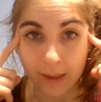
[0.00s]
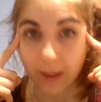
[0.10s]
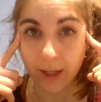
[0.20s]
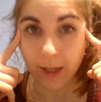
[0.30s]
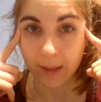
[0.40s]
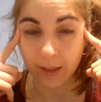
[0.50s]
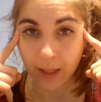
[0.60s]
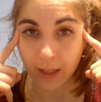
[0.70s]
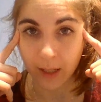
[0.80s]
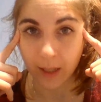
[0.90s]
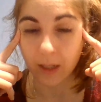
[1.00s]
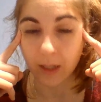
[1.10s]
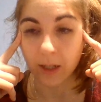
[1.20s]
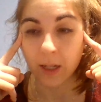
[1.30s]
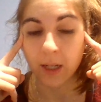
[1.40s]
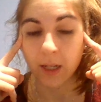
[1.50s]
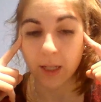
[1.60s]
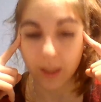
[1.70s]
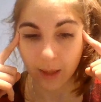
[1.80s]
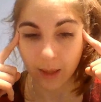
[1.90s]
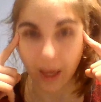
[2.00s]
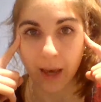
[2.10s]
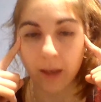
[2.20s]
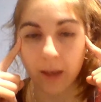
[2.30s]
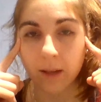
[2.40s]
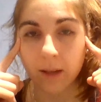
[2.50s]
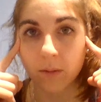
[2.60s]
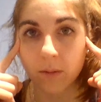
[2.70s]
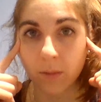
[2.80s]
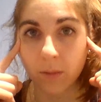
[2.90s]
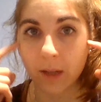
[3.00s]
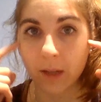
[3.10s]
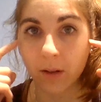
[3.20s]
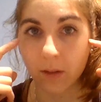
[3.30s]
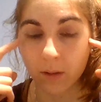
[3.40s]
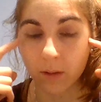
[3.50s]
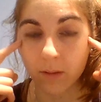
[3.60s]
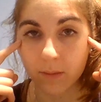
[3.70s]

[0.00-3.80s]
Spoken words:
things in here that will